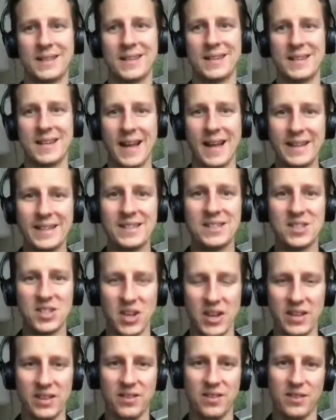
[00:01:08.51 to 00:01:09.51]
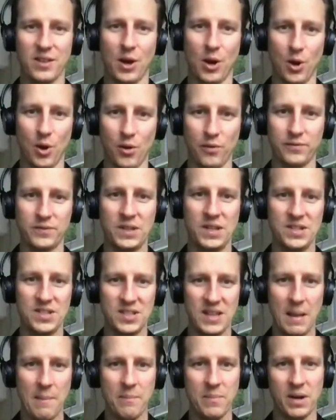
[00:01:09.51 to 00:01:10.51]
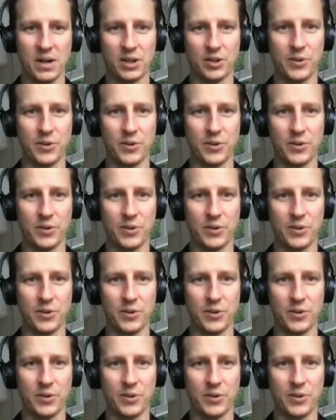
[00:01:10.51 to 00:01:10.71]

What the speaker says: the 19th of December.